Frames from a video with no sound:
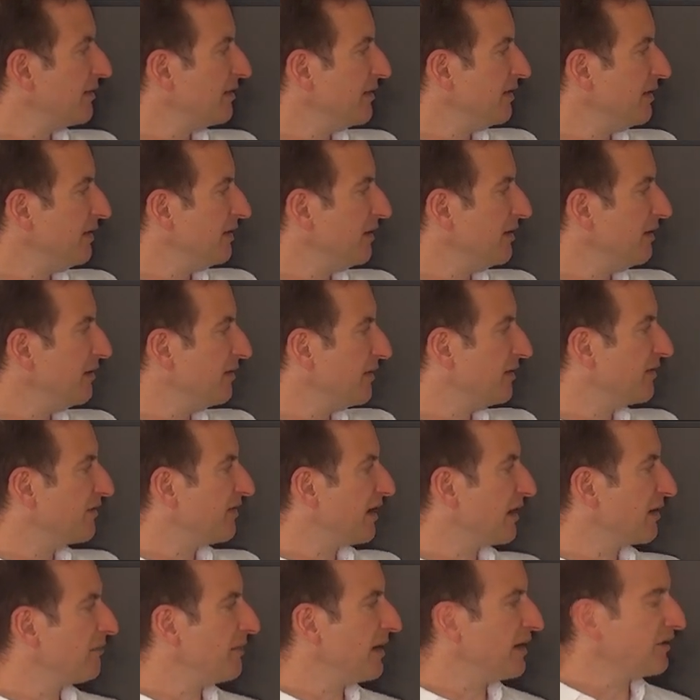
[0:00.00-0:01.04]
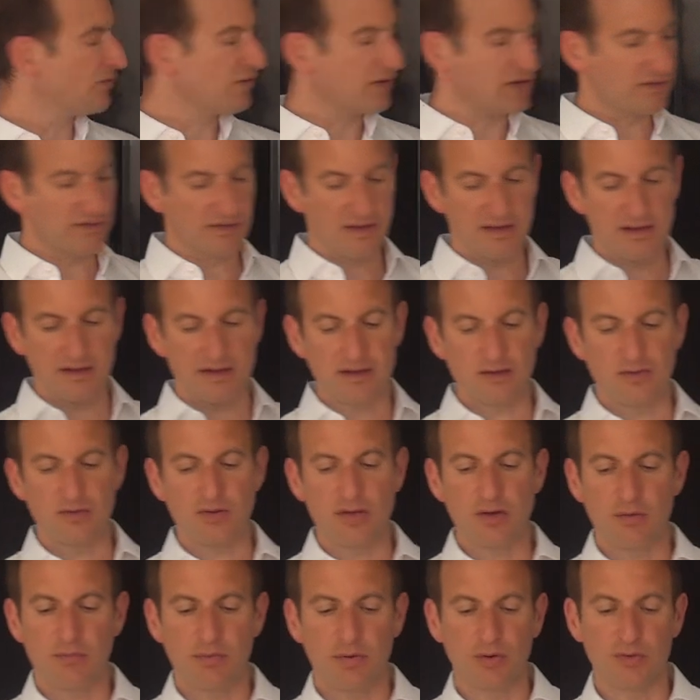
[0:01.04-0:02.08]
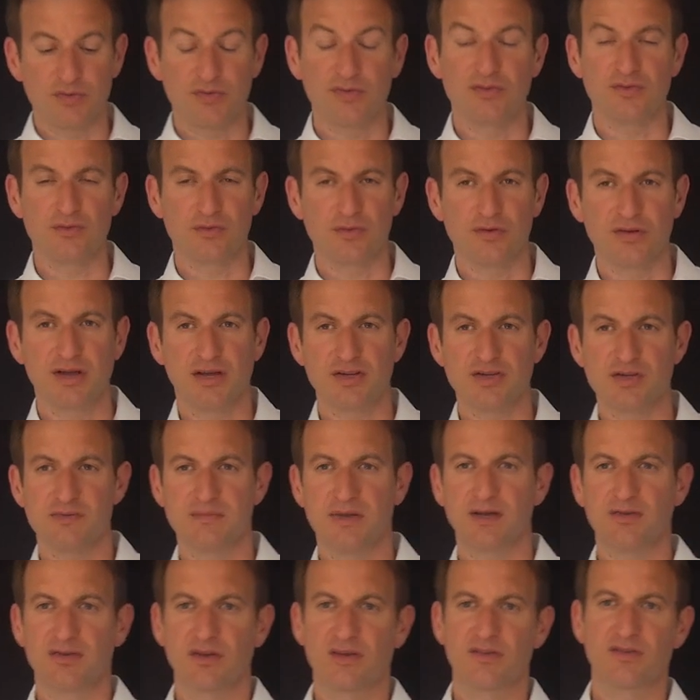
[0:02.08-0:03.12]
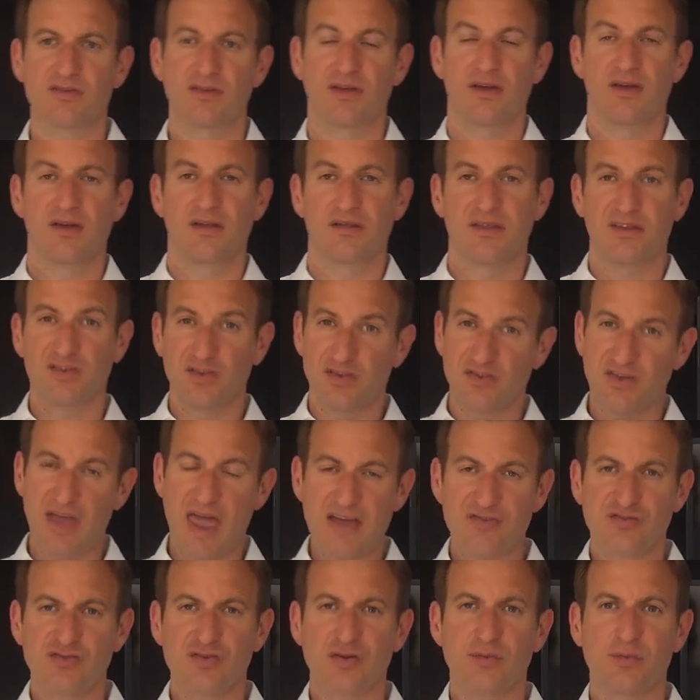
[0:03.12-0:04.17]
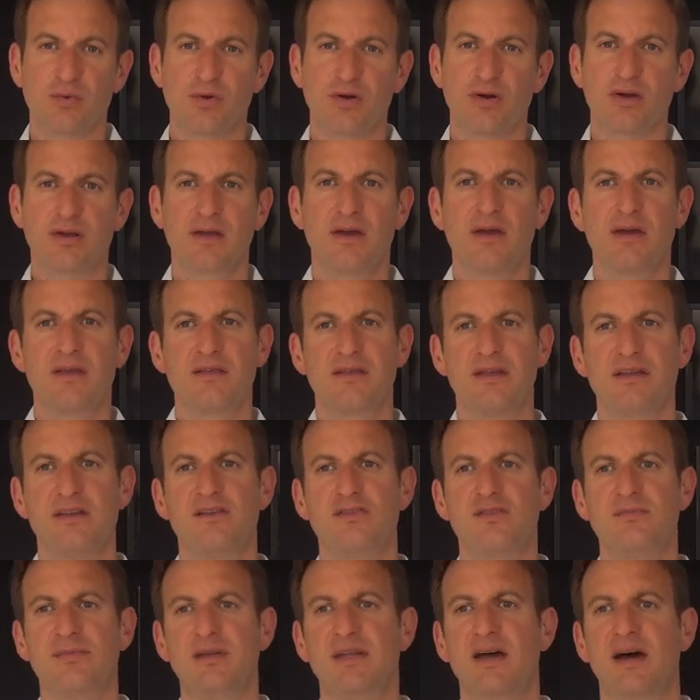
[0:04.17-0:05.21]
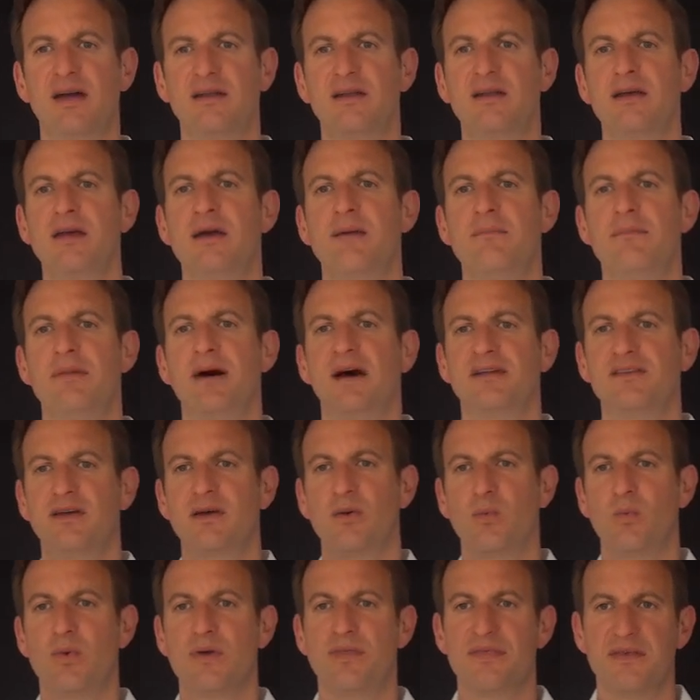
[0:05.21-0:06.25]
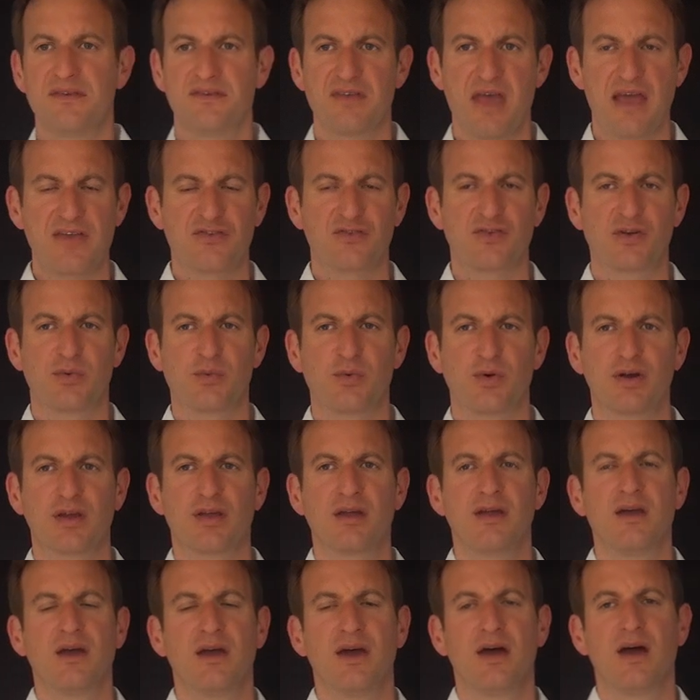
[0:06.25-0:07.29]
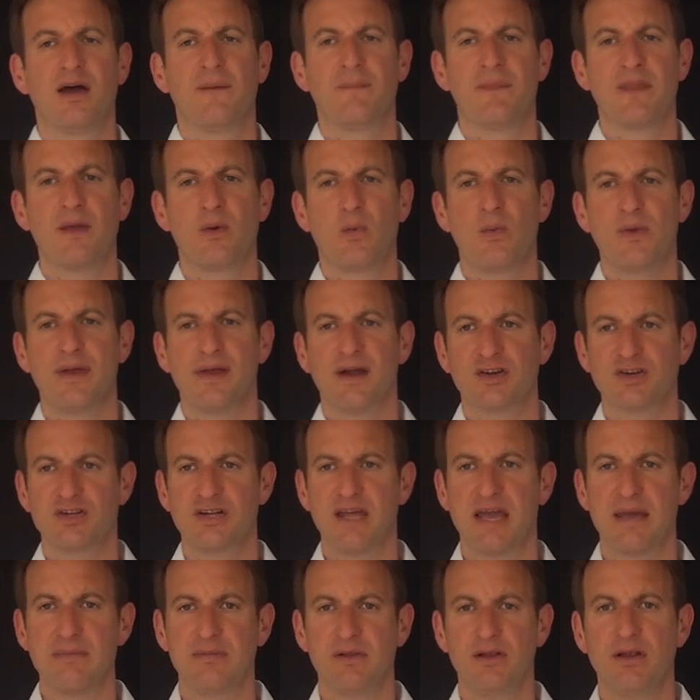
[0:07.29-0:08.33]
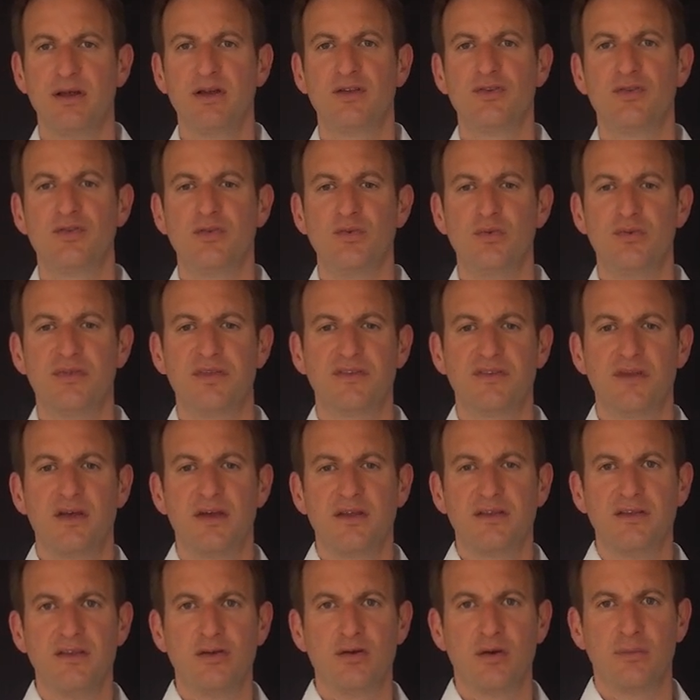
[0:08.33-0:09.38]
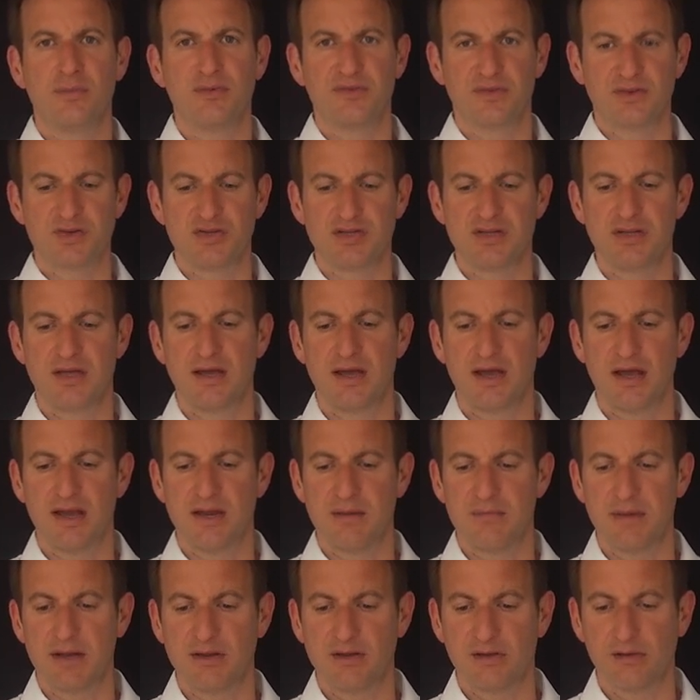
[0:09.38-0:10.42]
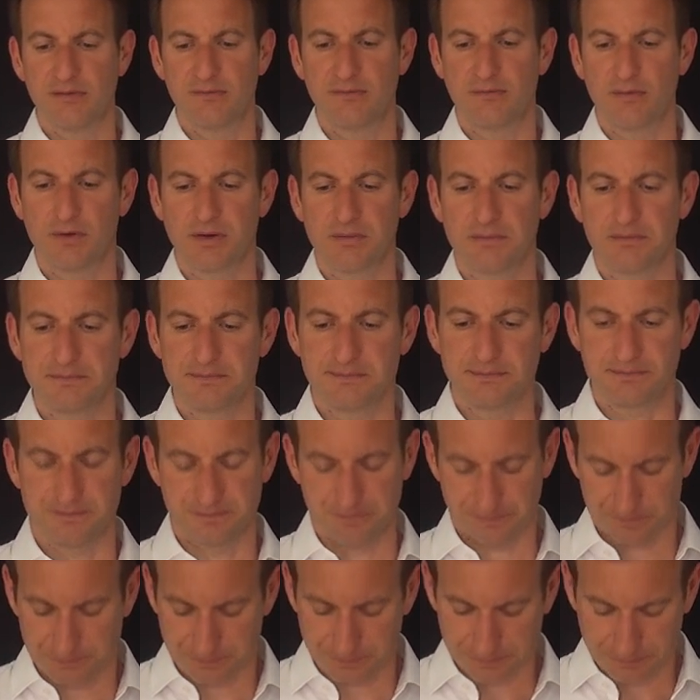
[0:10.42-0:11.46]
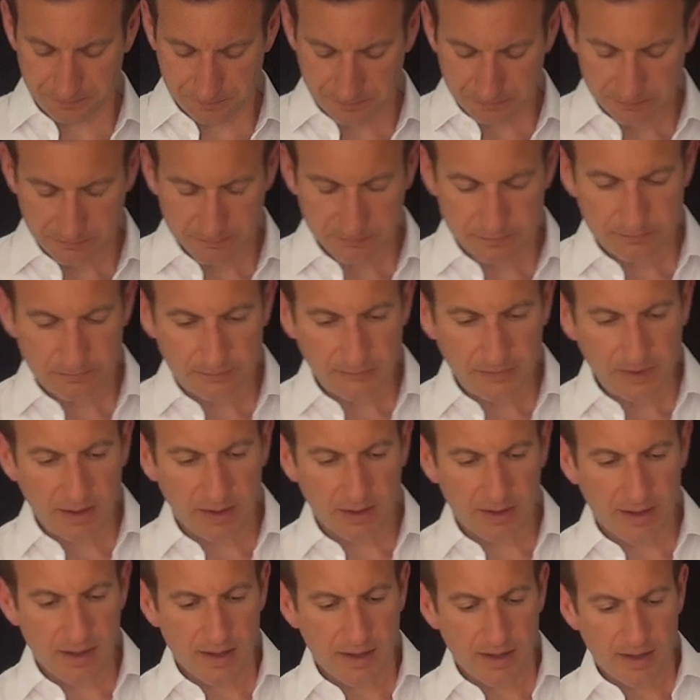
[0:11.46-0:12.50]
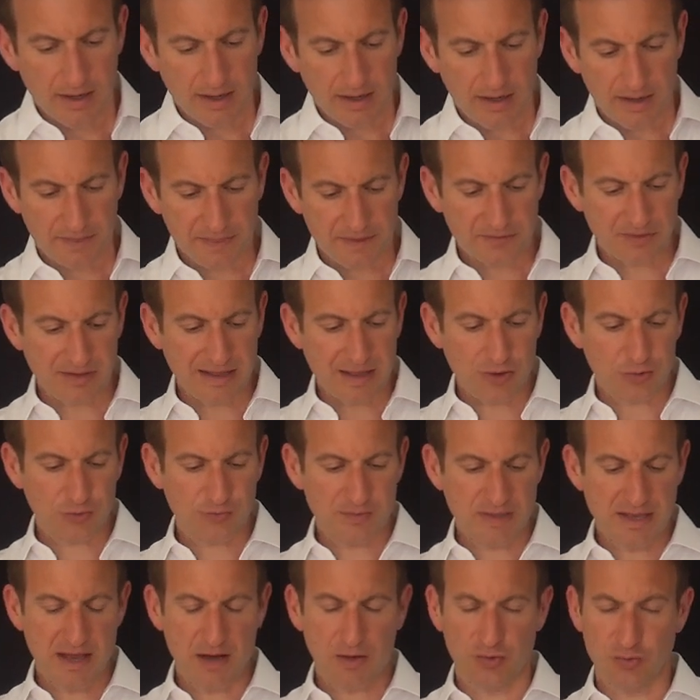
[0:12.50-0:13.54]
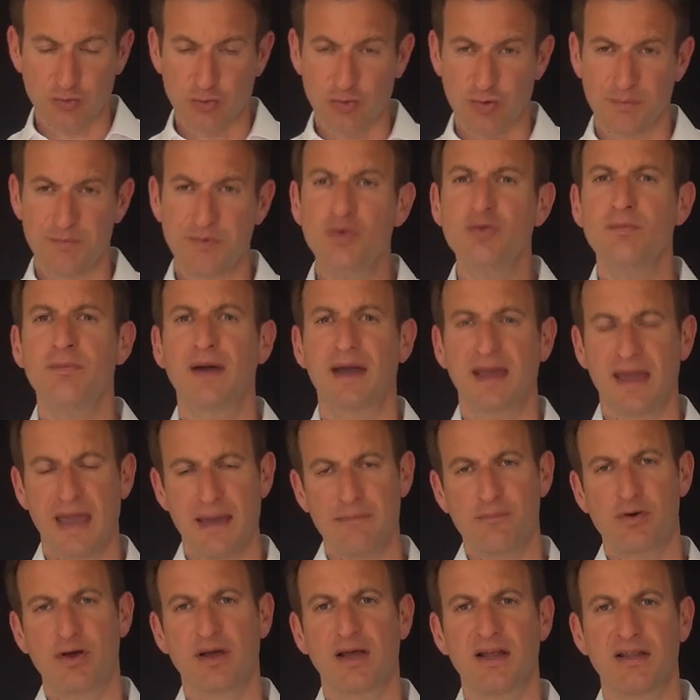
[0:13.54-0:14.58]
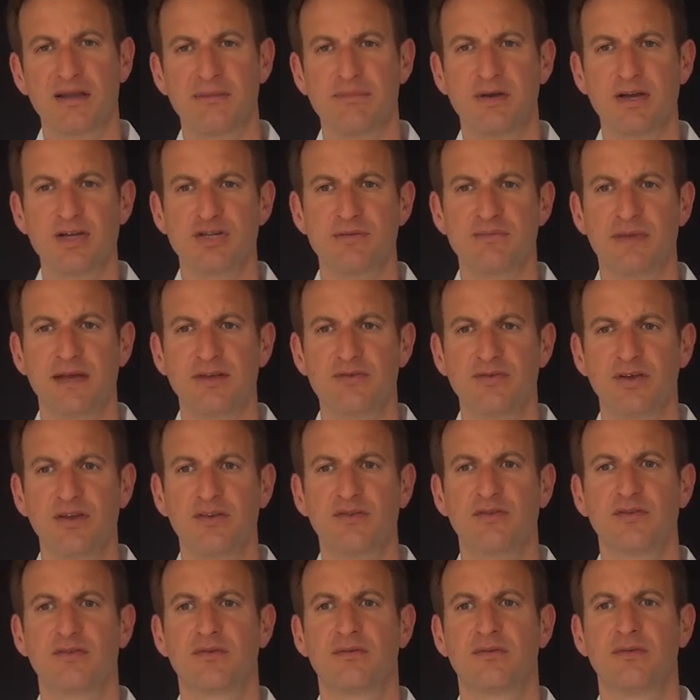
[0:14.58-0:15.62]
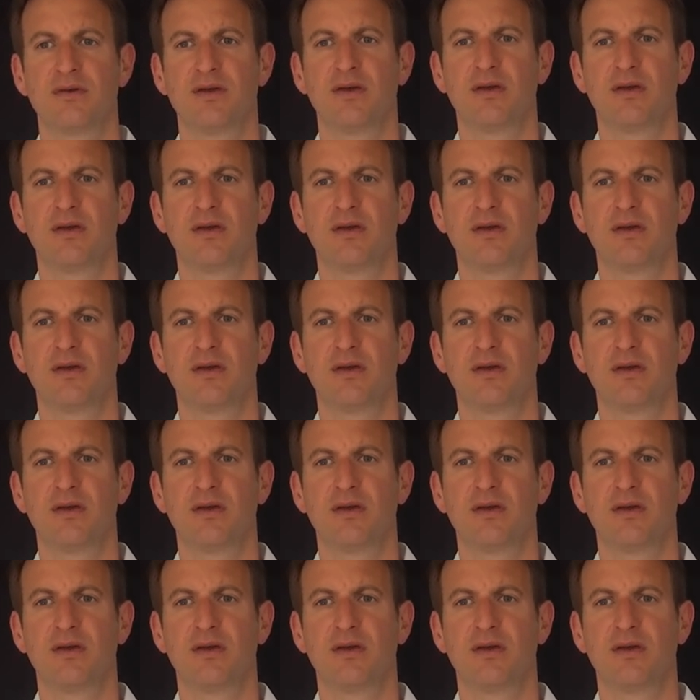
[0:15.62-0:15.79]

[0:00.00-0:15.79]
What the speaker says: the second matrix that I need to decompose is a rotation matrix. This is extra work that needed to be done, but with this extra work, we are actually able to do this decomposition in a manual form. And this allows me now to compute my camera calibration matrix,